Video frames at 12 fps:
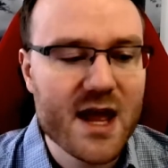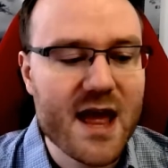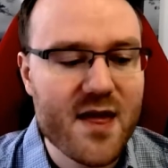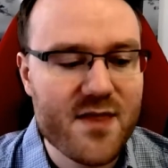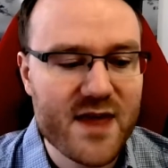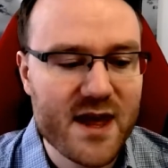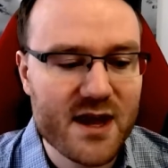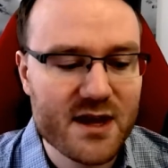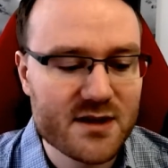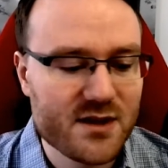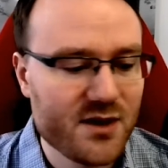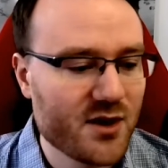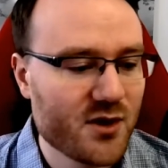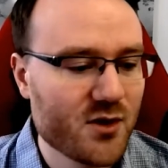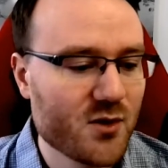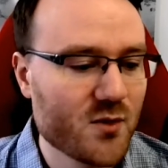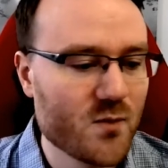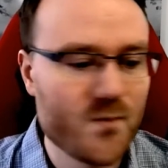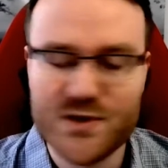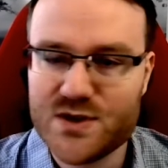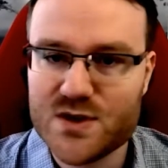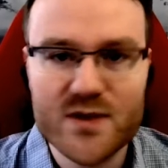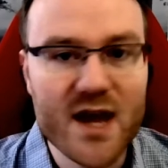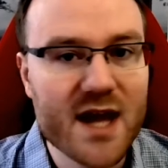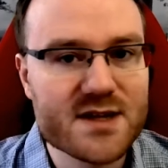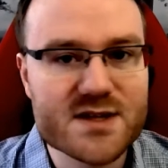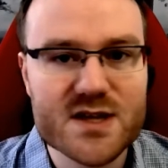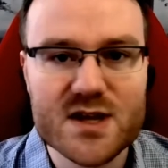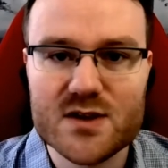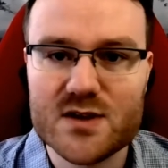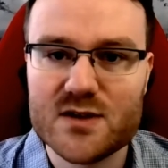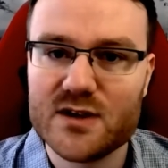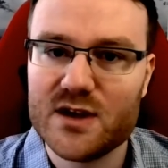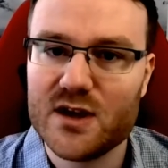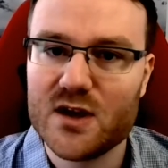And then, do that until,